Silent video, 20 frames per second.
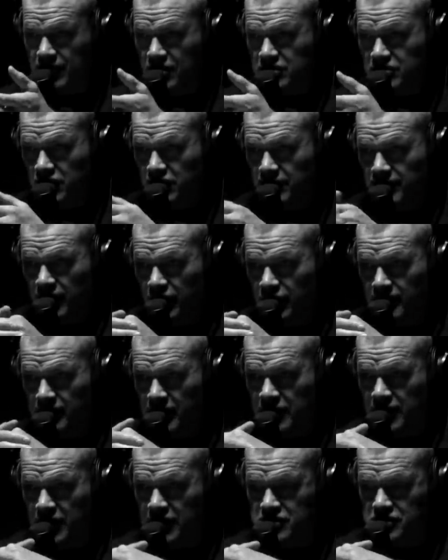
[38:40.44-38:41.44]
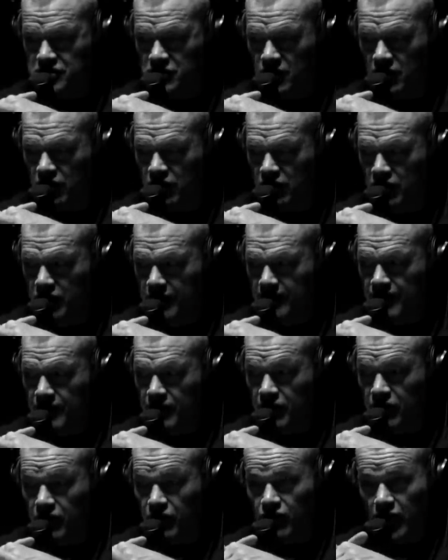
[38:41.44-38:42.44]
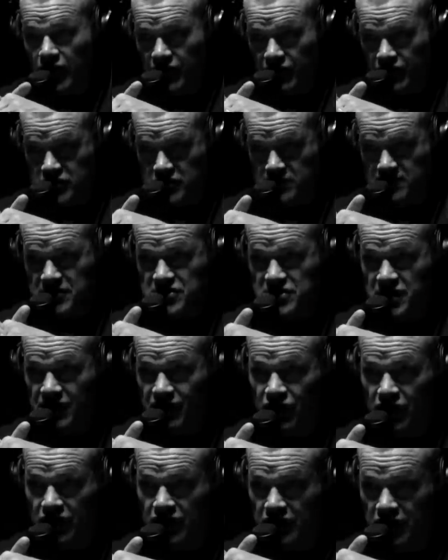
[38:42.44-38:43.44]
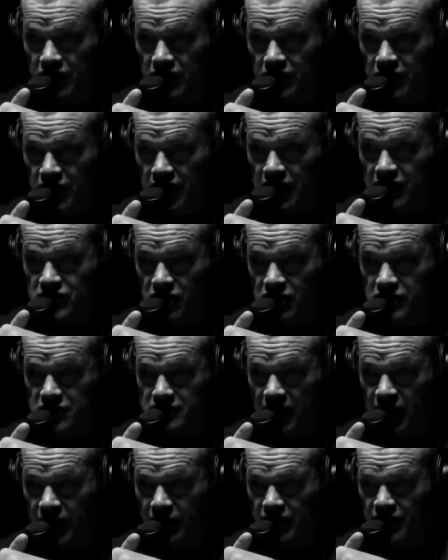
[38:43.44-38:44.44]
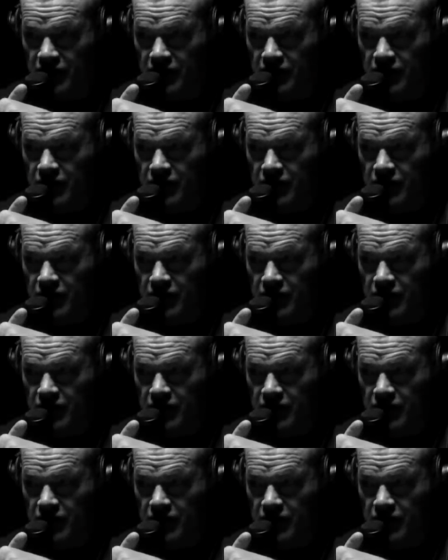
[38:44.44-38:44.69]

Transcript: but I talk about it on the podcast as well. When specifically, I talked about it,